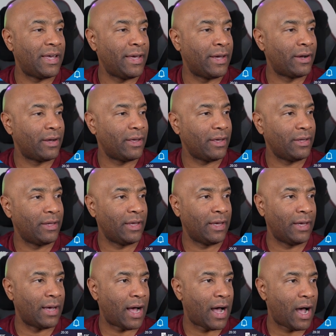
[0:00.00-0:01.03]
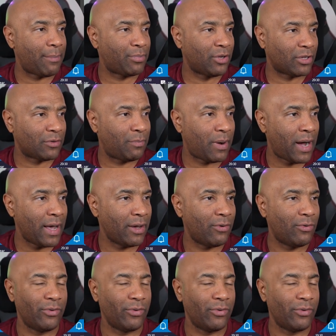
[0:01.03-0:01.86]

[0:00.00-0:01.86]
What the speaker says: here in the app.py,